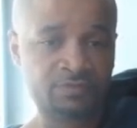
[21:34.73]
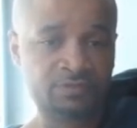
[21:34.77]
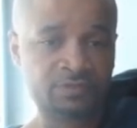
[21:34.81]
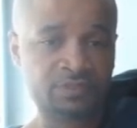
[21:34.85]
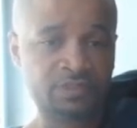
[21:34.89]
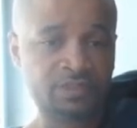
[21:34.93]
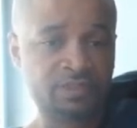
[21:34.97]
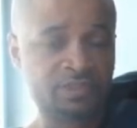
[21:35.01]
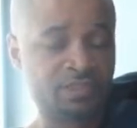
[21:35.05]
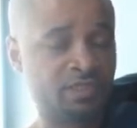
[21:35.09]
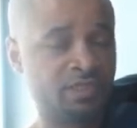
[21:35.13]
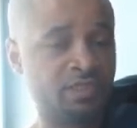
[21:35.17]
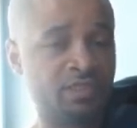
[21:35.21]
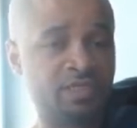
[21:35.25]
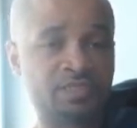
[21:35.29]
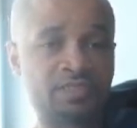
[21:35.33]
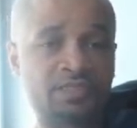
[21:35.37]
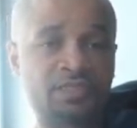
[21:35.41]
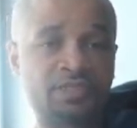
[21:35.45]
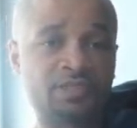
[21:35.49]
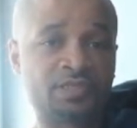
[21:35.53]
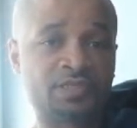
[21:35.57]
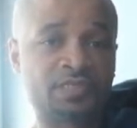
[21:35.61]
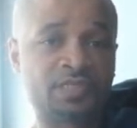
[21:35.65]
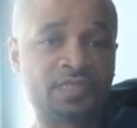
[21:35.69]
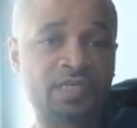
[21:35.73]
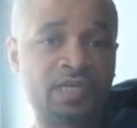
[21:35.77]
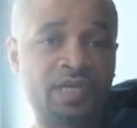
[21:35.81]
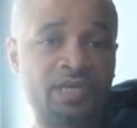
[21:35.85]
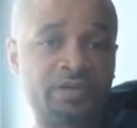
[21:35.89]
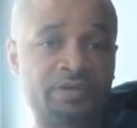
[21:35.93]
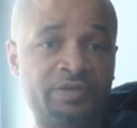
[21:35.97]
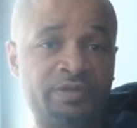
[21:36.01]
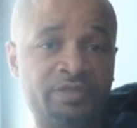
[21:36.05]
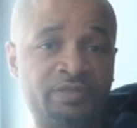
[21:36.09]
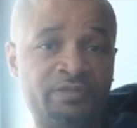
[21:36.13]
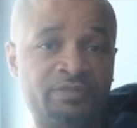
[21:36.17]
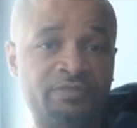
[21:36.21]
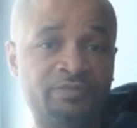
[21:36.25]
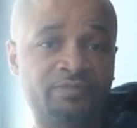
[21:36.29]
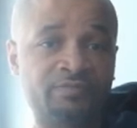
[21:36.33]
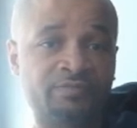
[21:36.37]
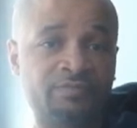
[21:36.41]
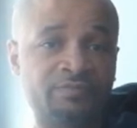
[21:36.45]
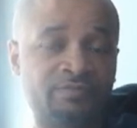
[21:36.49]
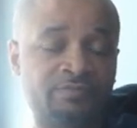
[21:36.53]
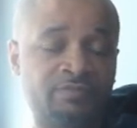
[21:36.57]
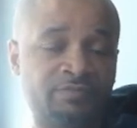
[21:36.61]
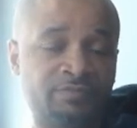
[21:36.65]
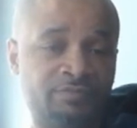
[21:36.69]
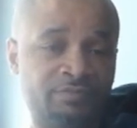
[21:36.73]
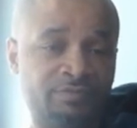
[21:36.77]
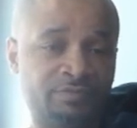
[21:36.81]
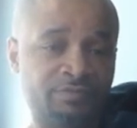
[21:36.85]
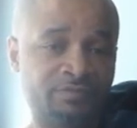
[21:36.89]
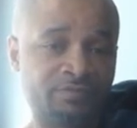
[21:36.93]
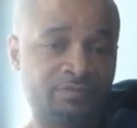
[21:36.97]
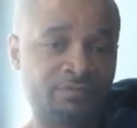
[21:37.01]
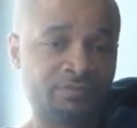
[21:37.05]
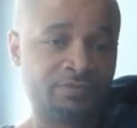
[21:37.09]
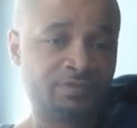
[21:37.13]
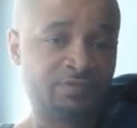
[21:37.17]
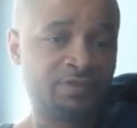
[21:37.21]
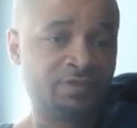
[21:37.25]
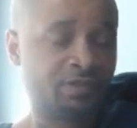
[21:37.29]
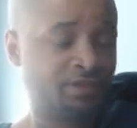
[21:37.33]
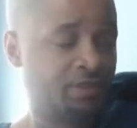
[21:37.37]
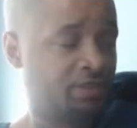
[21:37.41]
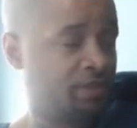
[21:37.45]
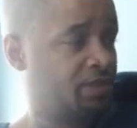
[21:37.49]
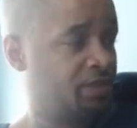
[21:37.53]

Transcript: Because the Knicks looked scary. Because they had a great team.